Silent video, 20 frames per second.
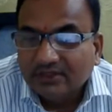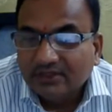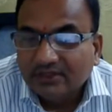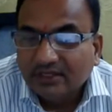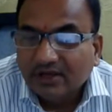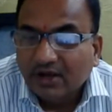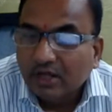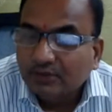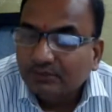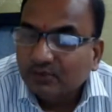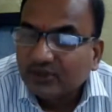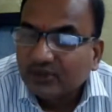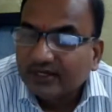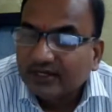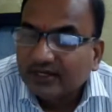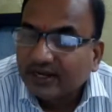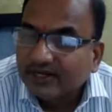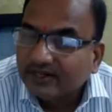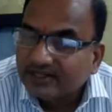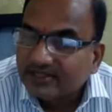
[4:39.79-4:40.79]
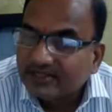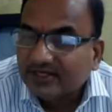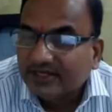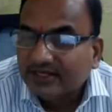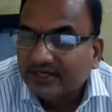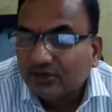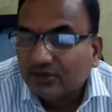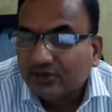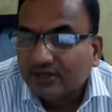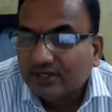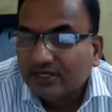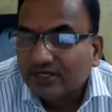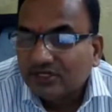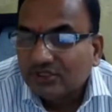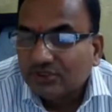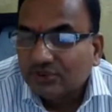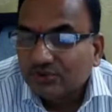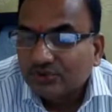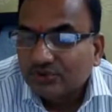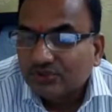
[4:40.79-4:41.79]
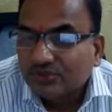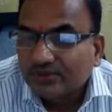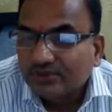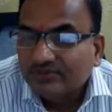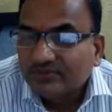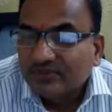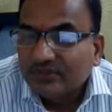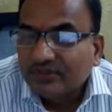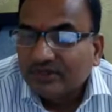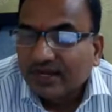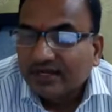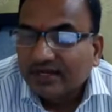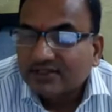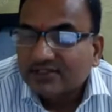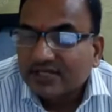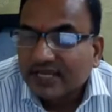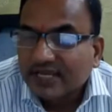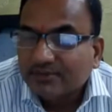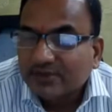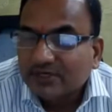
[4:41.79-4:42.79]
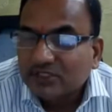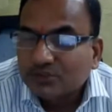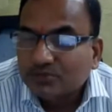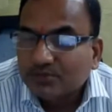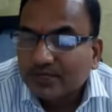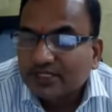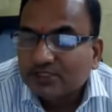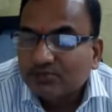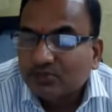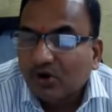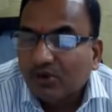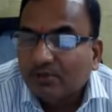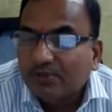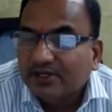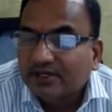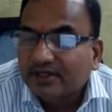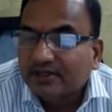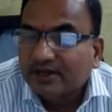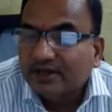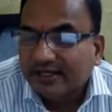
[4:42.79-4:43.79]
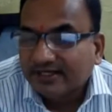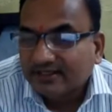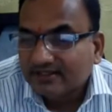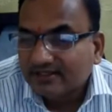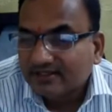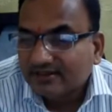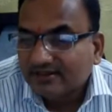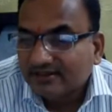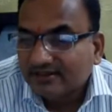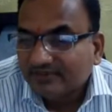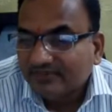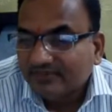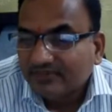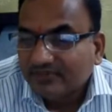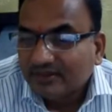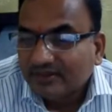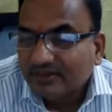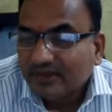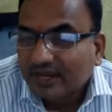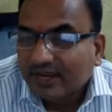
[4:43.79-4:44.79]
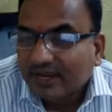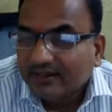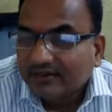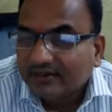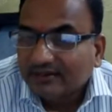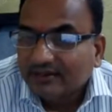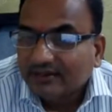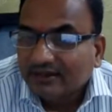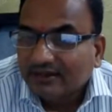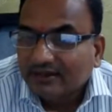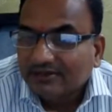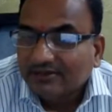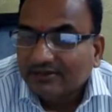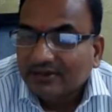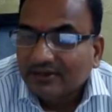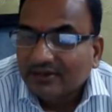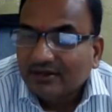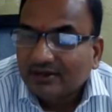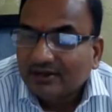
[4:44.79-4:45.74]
the corporate IT security issues, and cyberspace property rights. And uh,